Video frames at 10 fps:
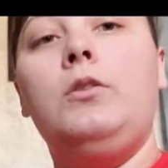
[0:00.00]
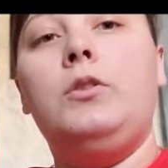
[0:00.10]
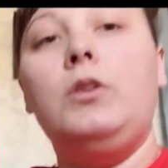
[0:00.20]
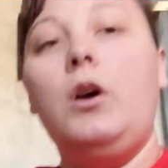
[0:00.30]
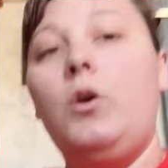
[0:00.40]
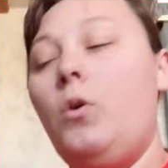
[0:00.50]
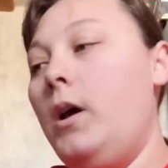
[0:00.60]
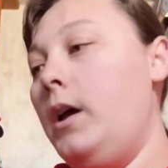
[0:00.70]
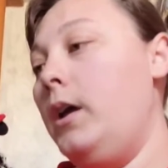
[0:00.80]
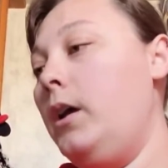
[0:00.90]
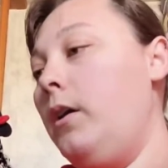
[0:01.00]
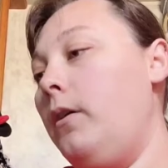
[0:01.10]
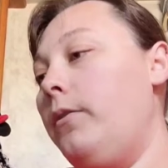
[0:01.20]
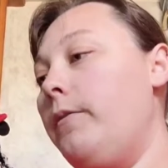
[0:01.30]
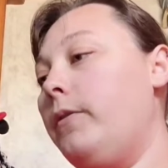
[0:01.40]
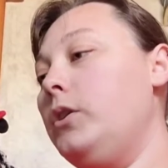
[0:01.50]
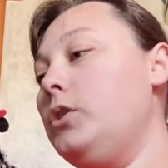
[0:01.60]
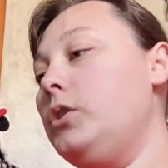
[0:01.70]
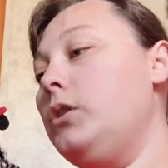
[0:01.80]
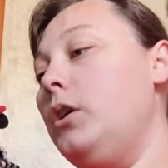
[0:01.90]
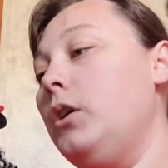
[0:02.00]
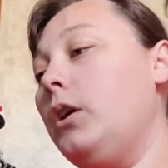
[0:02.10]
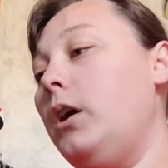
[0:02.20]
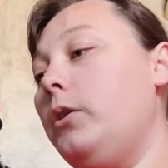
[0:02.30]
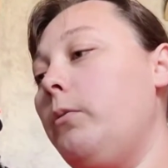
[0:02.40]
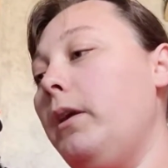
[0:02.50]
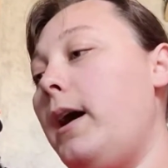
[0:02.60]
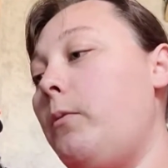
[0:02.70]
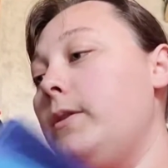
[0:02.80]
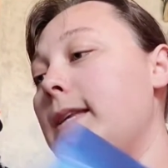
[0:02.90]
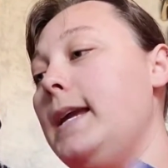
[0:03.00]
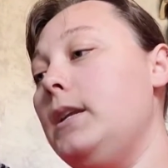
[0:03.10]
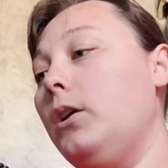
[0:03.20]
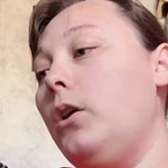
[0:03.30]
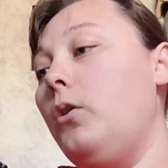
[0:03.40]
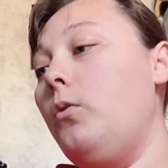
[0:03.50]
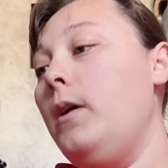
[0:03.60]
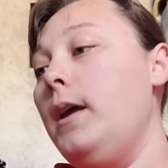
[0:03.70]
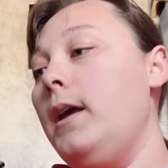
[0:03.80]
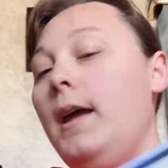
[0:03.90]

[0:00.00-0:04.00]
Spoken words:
So the first color we got was indigo,